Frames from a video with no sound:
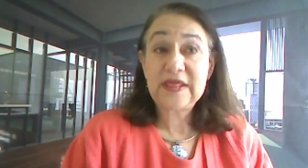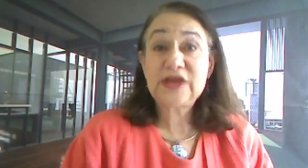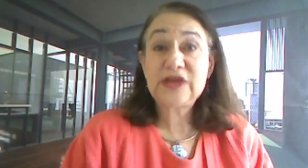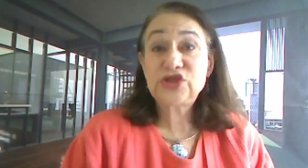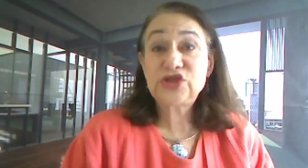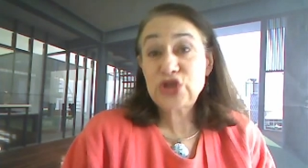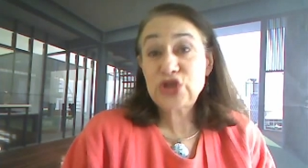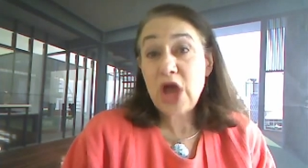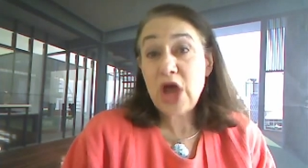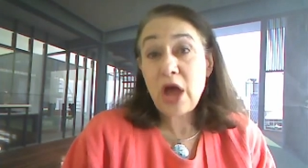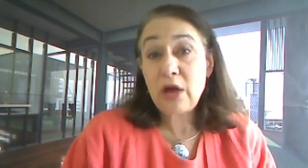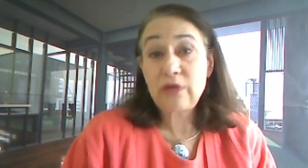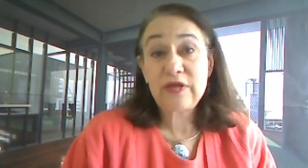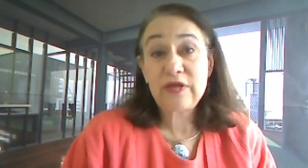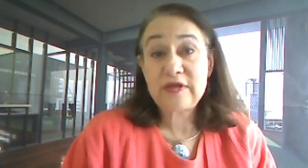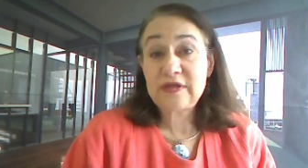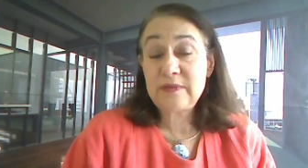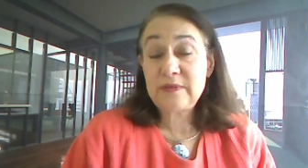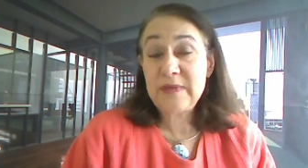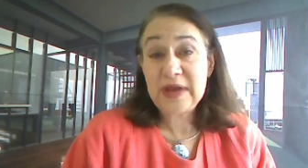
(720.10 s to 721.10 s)
that show
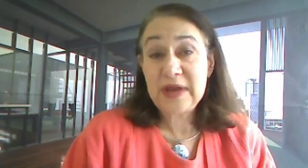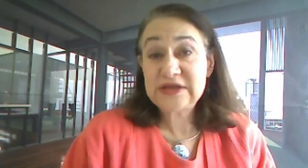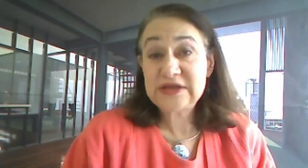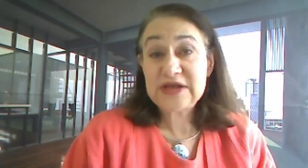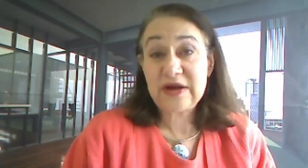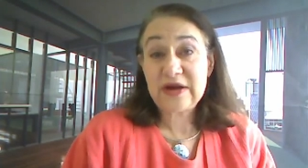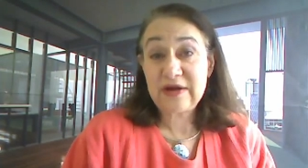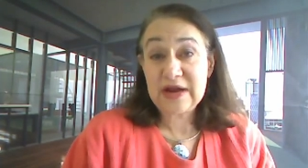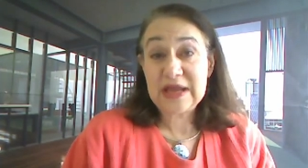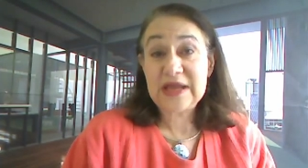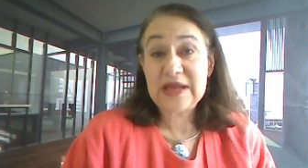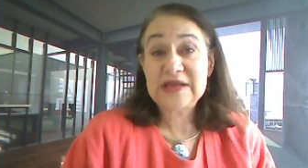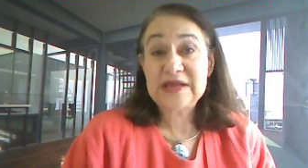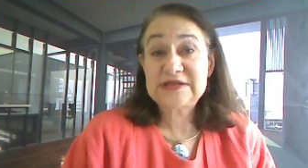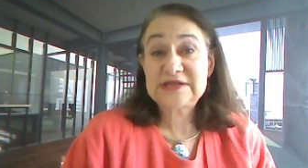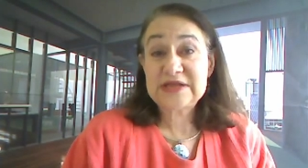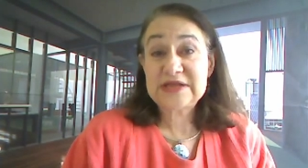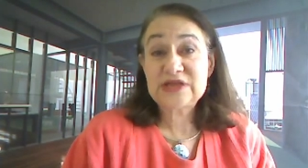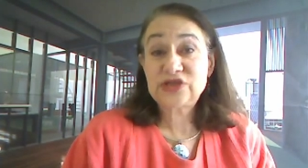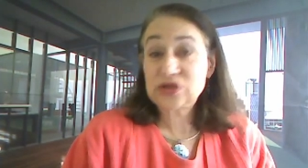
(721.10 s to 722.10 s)
that the military
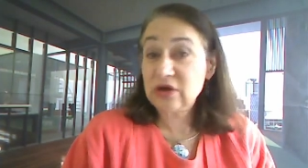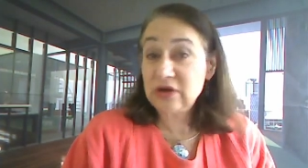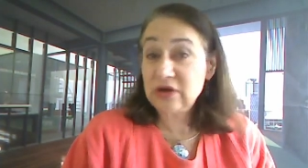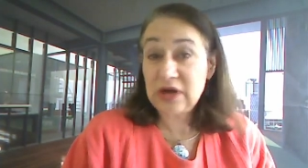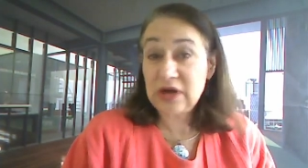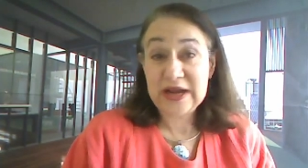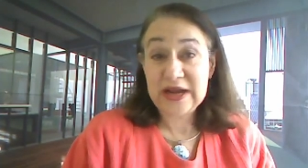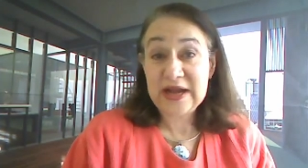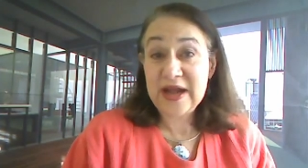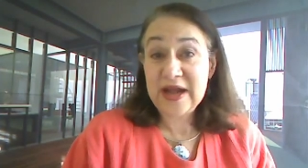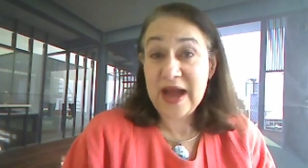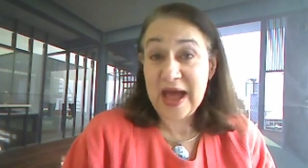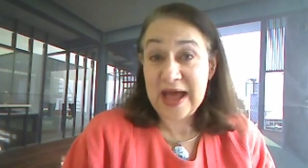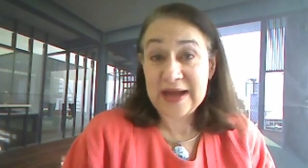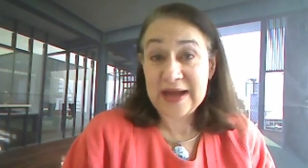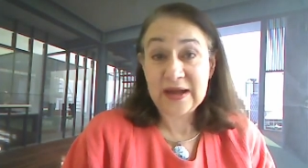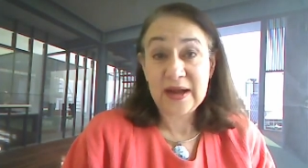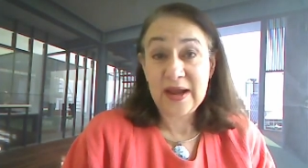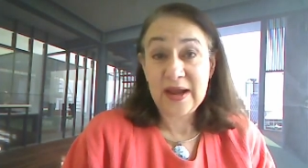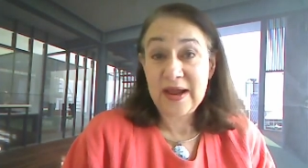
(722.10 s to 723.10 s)
is certainly
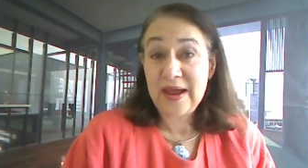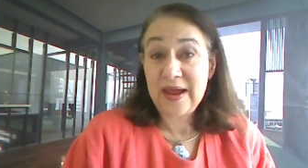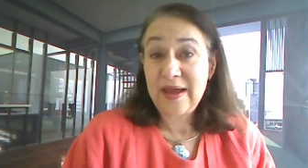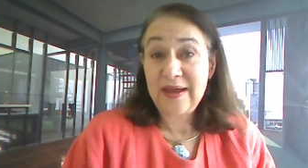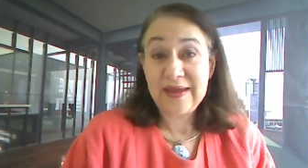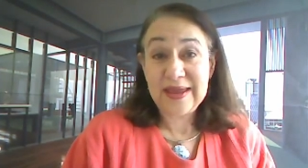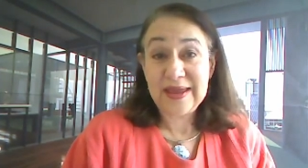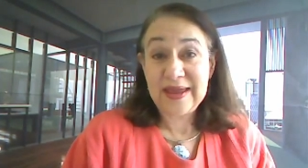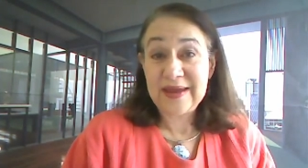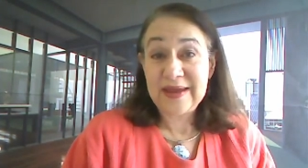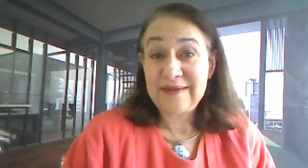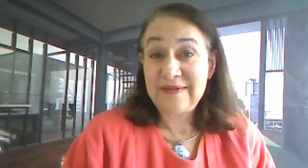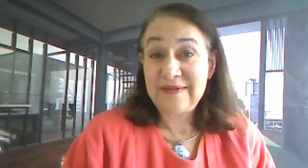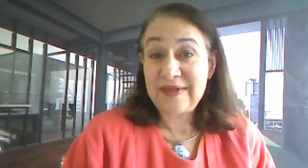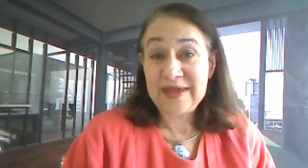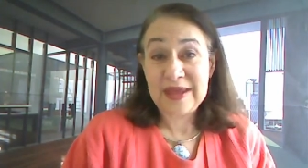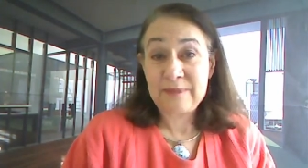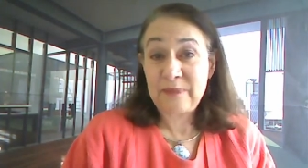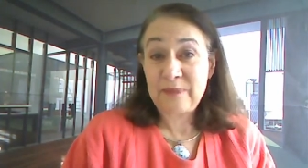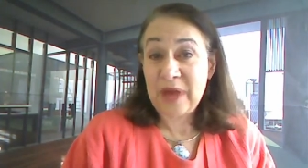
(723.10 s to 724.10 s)
not in
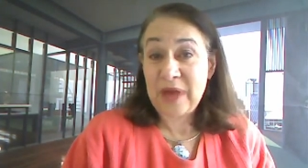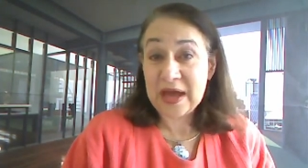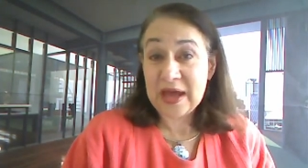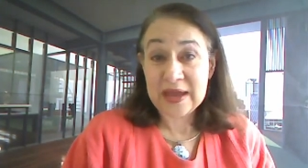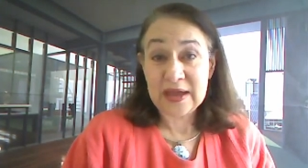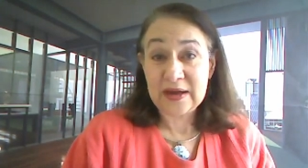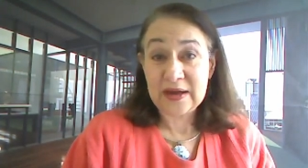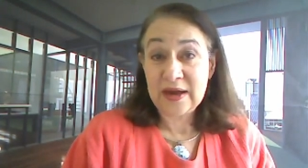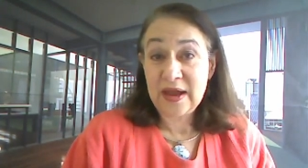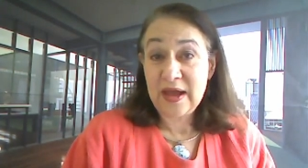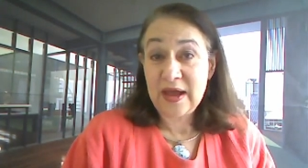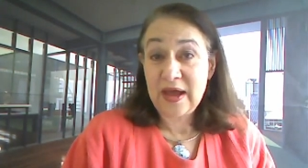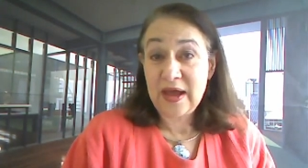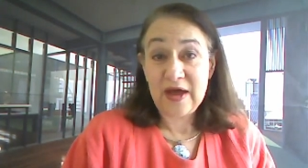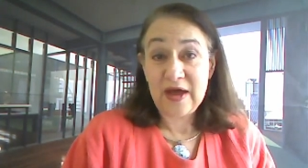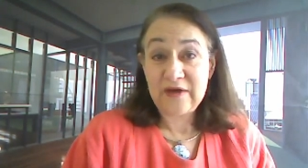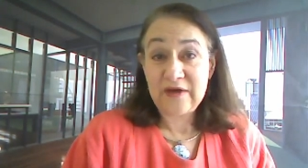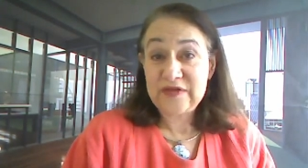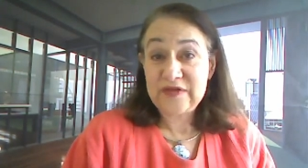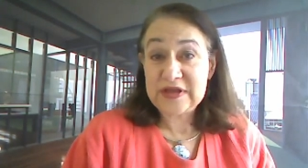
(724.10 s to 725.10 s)
the hip pocket
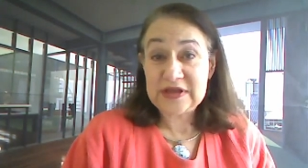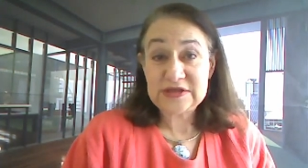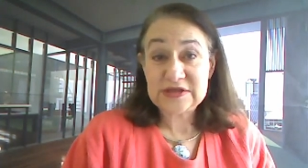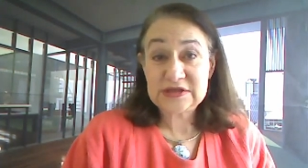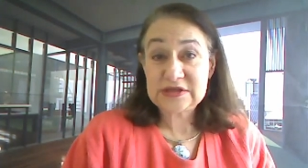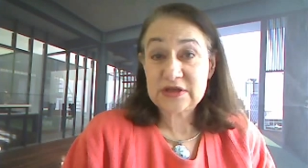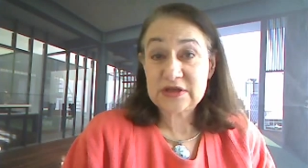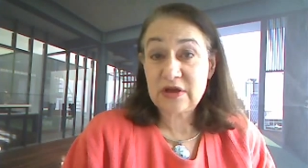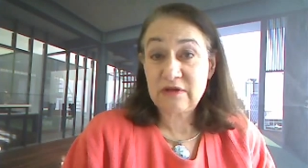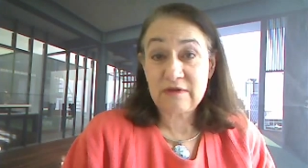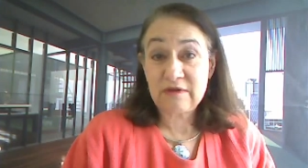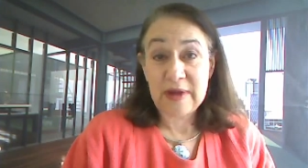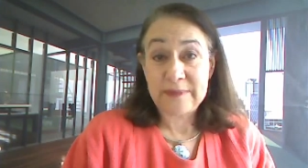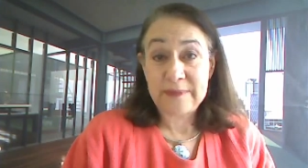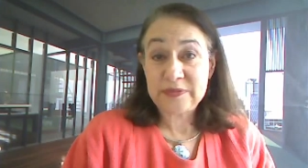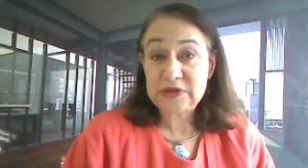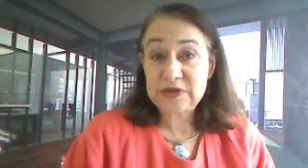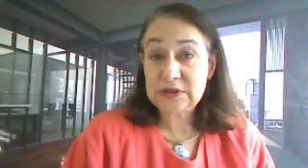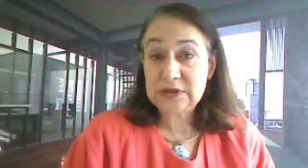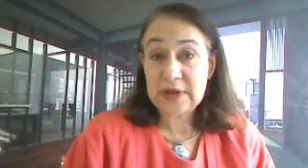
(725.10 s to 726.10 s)
of these
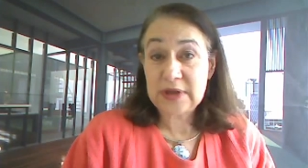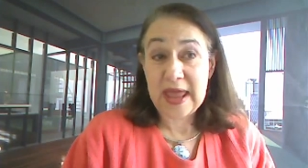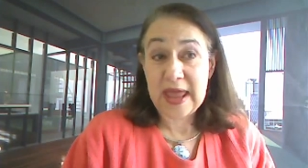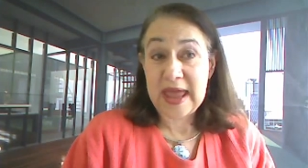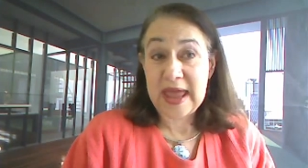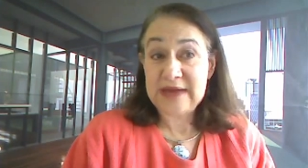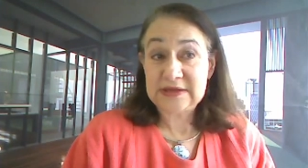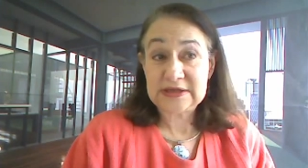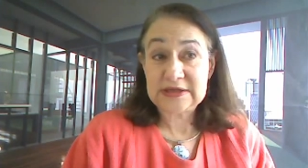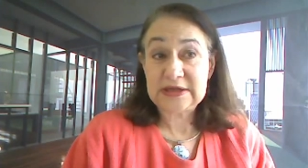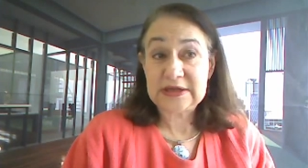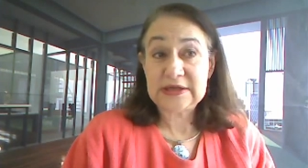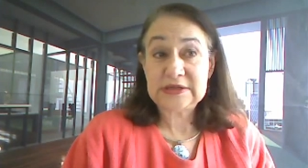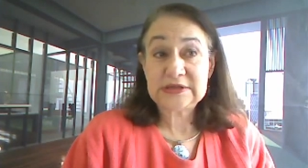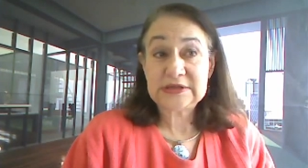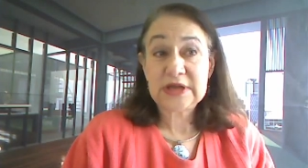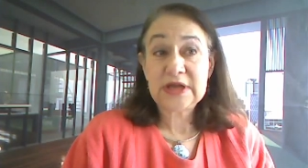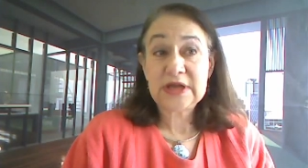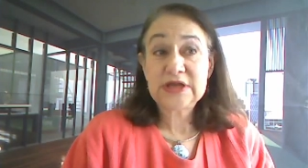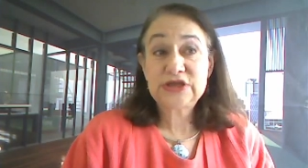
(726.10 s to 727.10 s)
corrupt
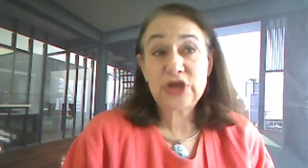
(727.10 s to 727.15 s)
entities.